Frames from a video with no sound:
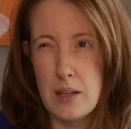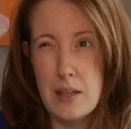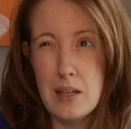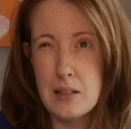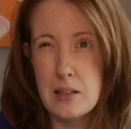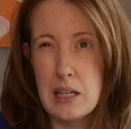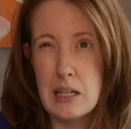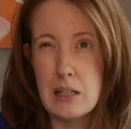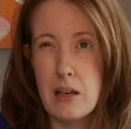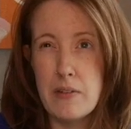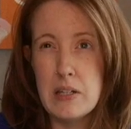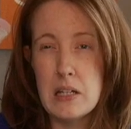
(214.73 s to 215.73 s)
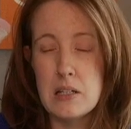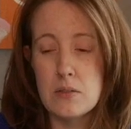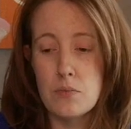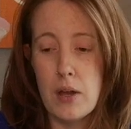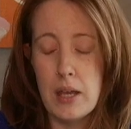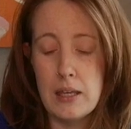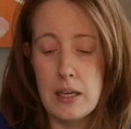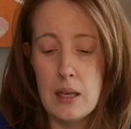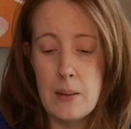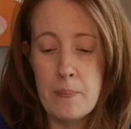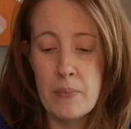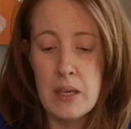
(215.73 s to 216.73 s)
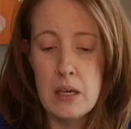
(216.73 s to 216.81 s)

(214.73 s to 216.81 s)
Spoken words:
I think like 11 days of hiking,